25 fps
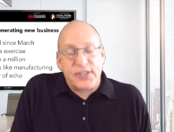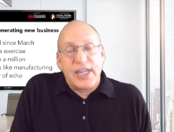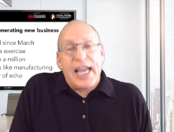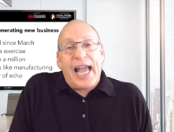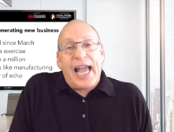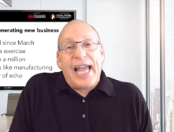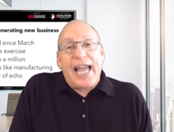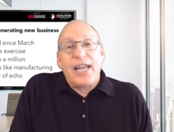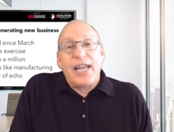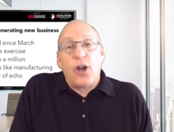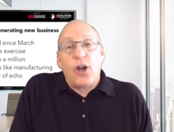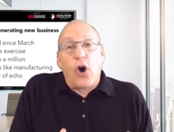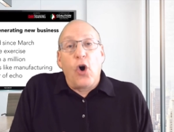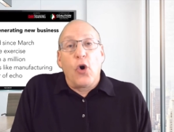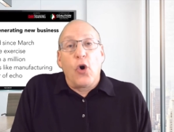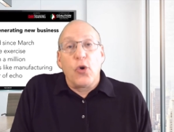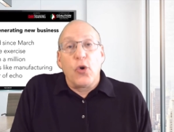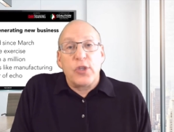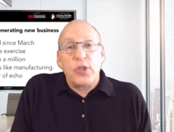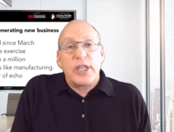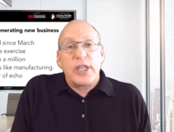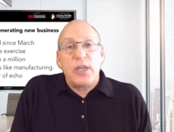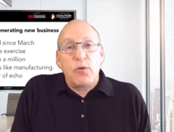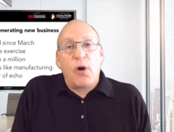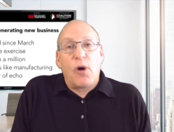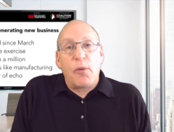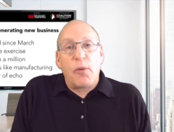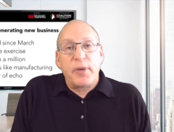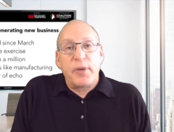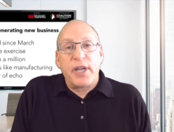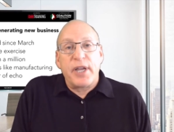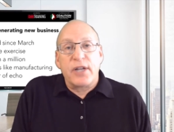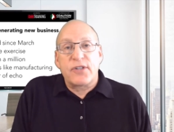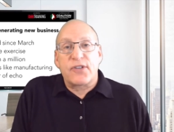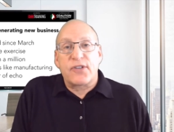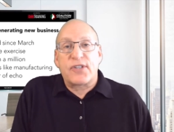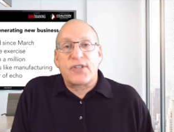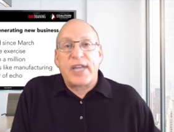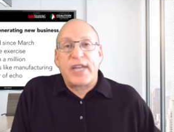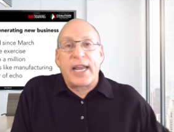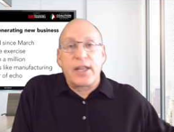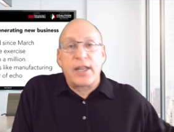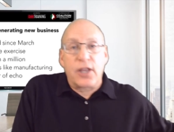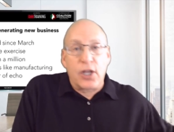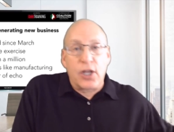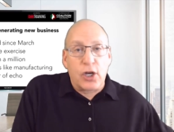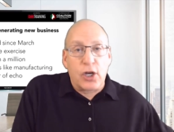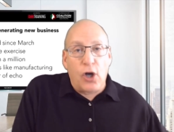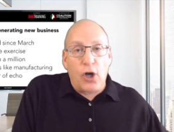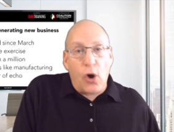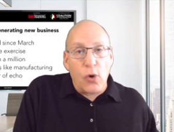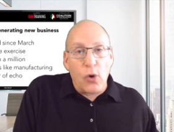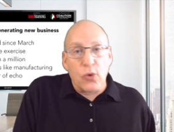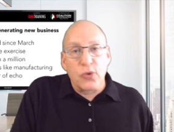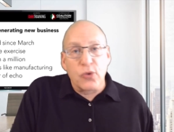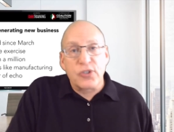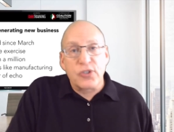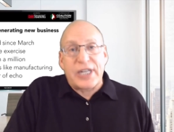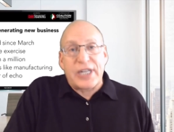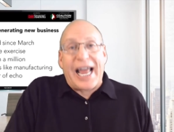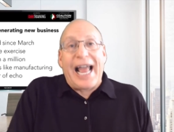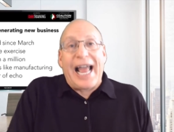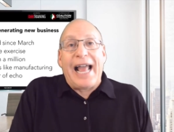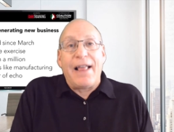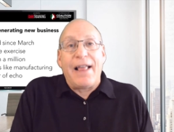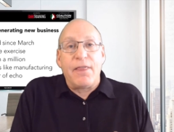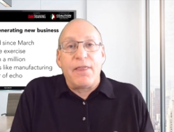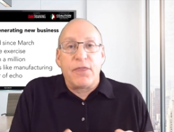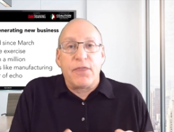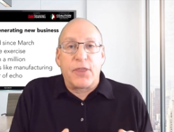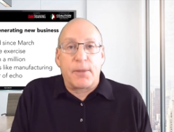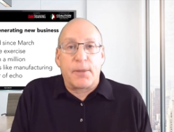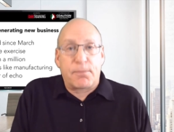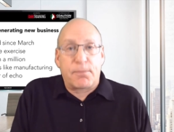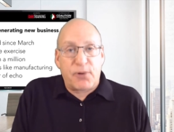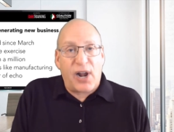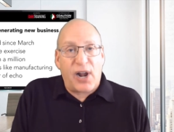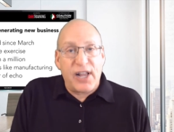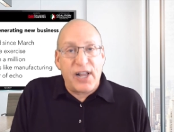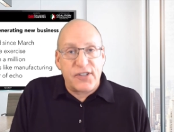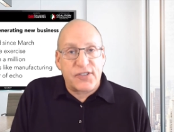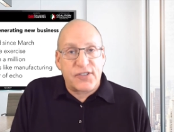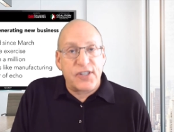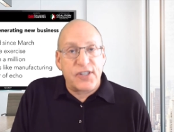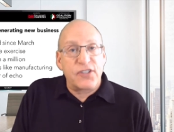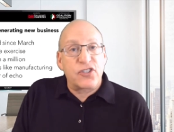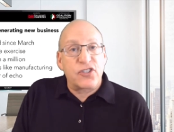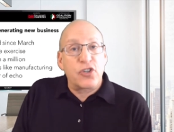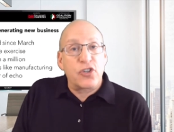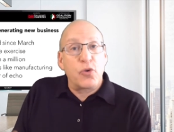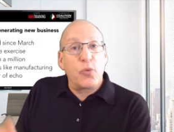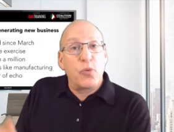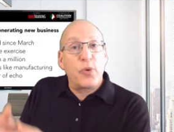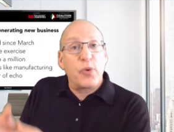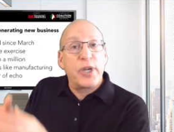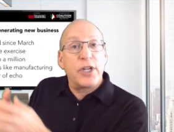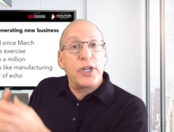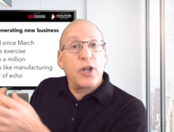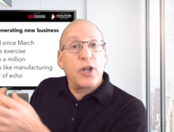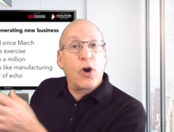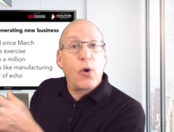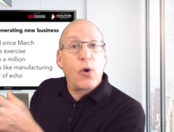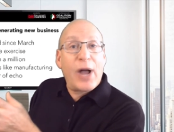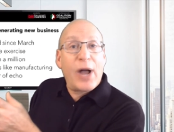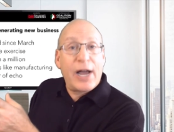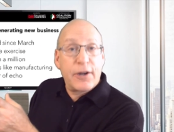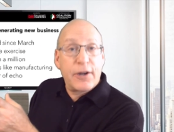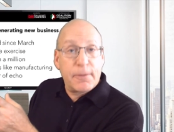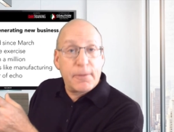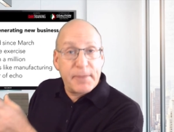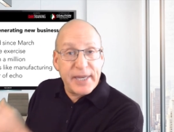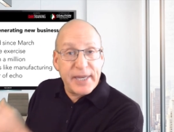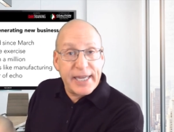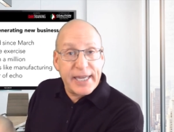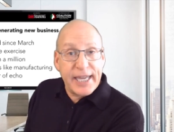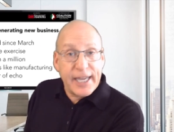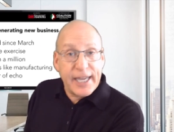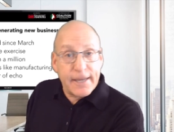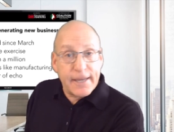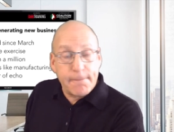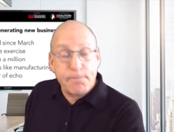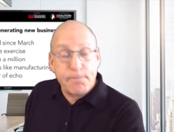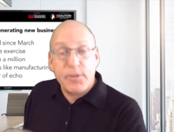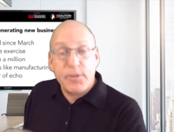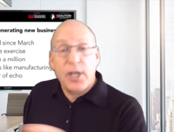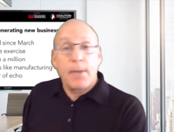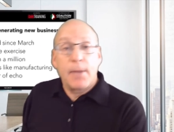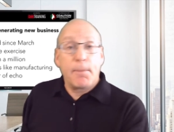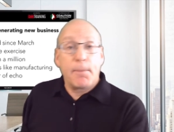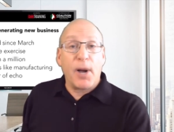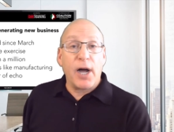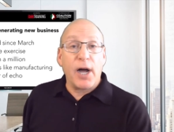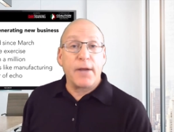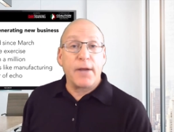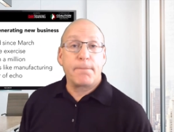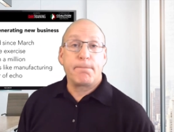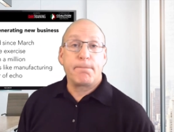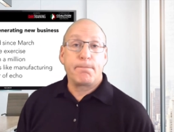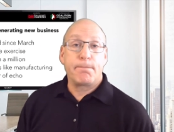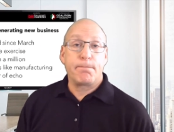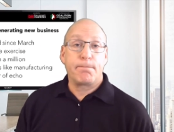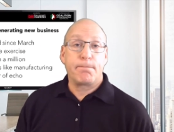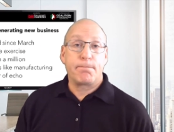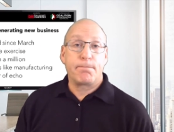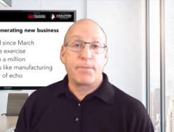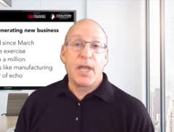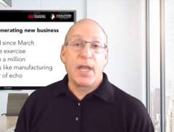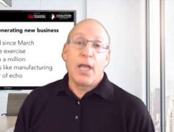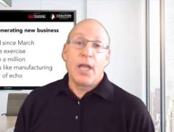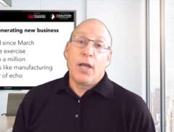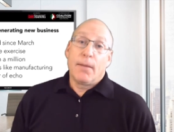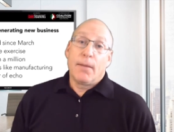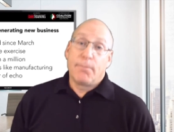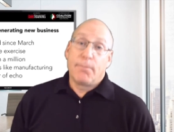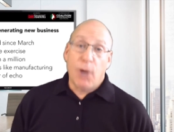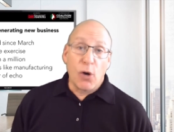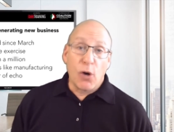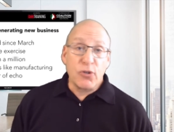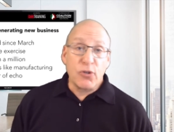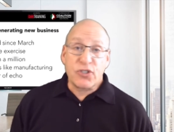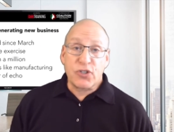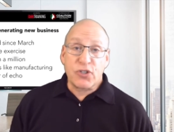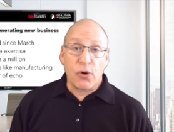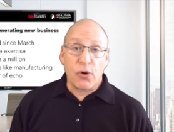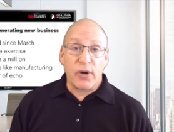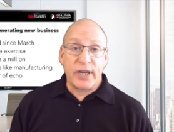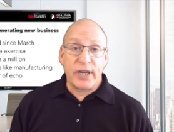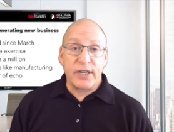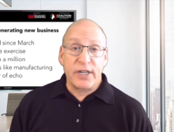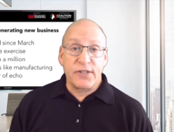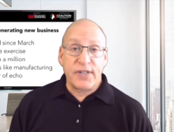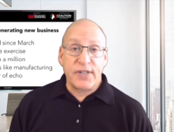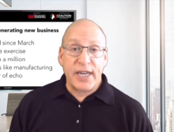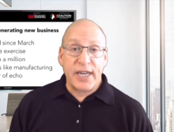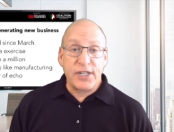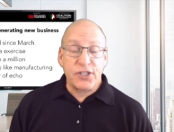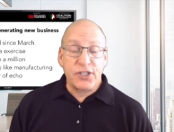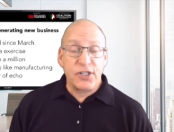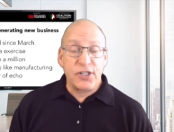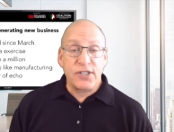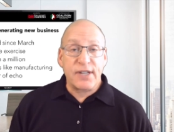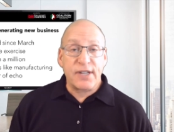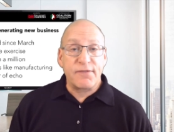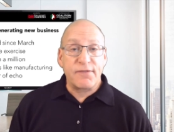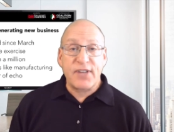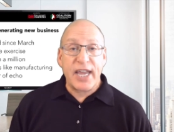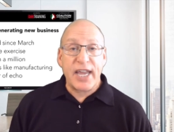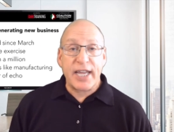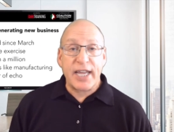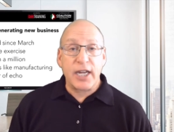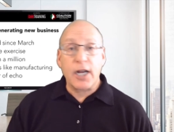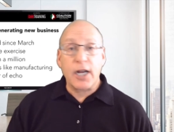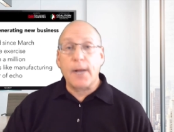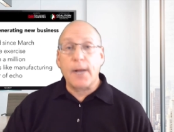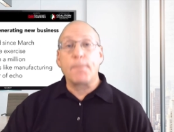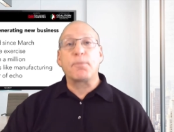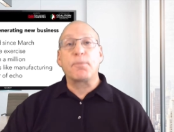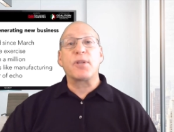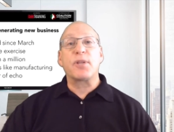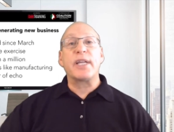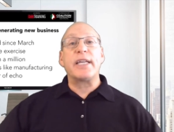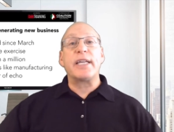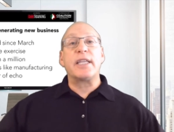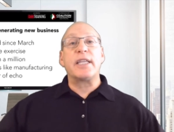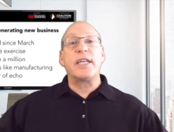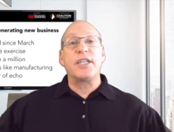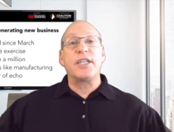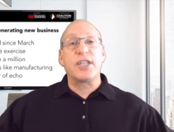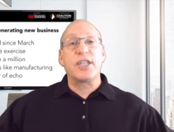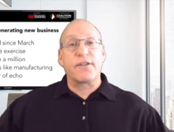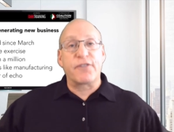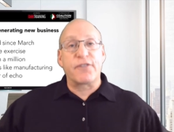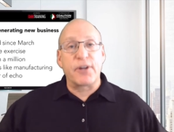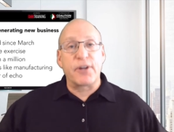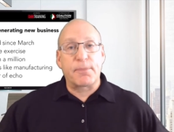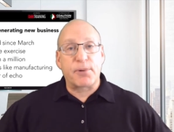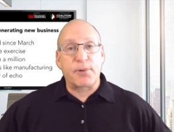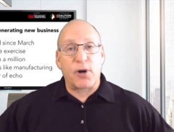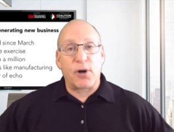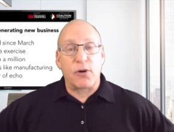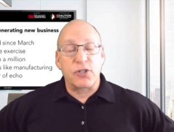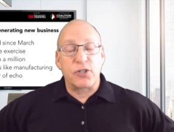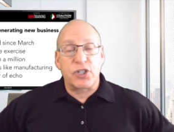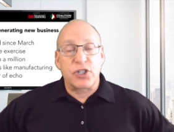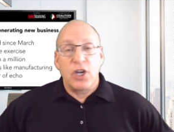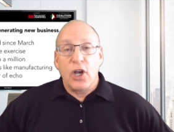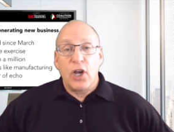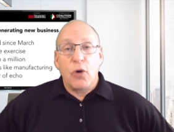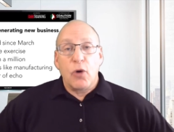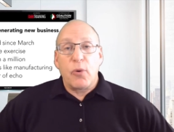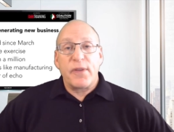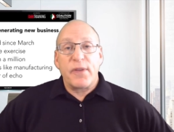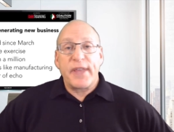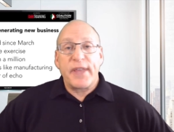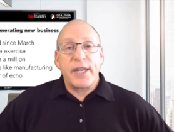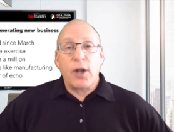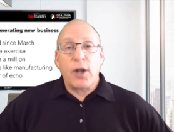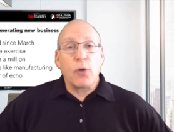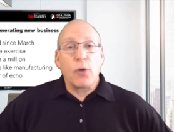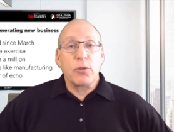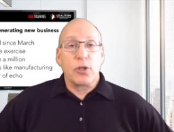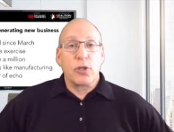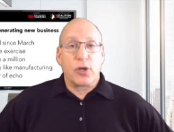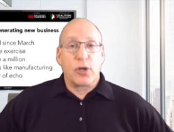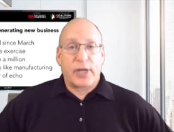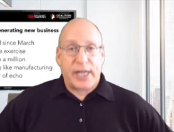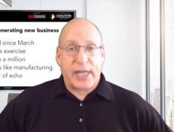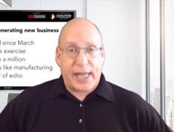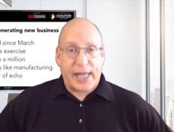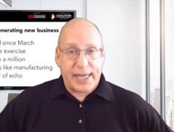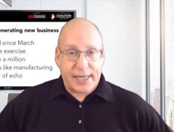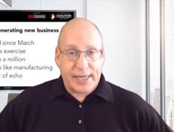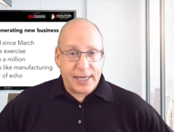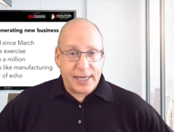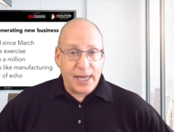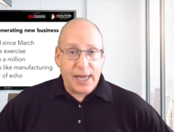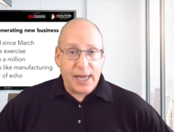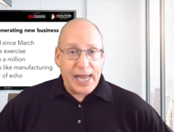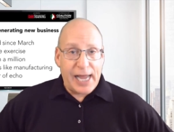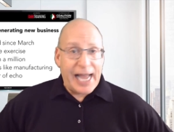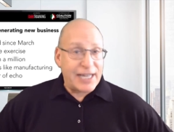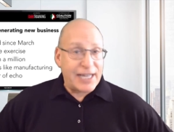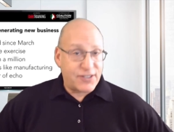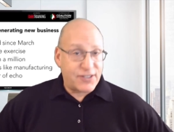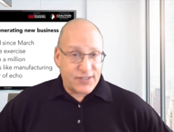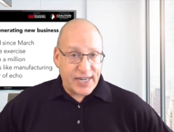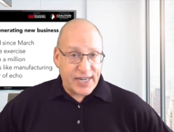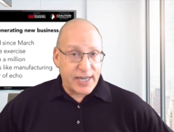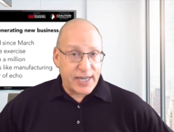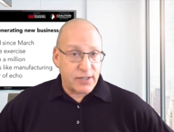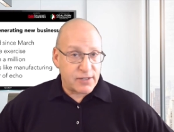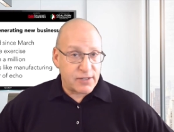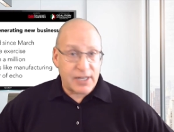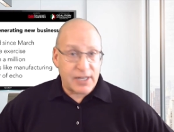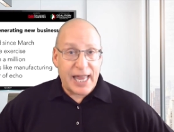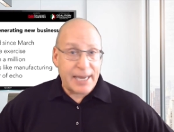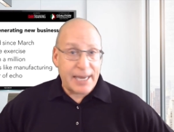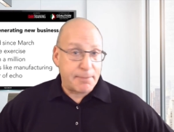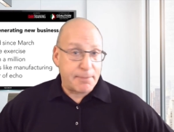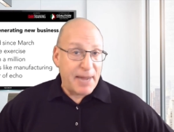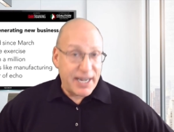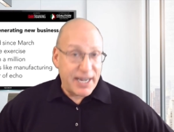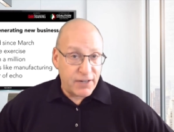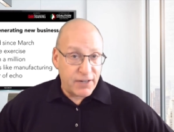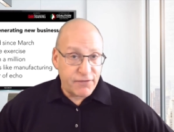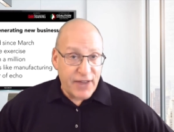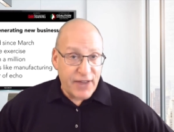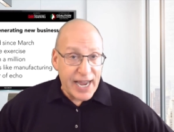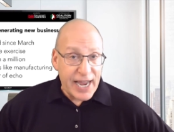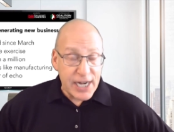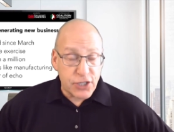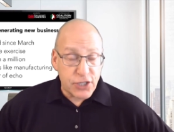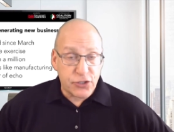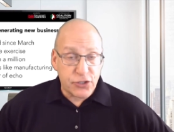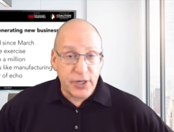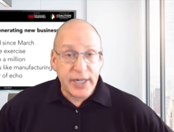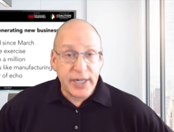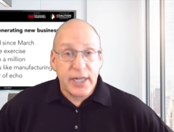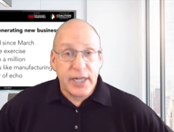And only when we understand the goals and the process do we know how to begin. But most organizations have taken a completely different approach, where they don't look at sales like manufacturing.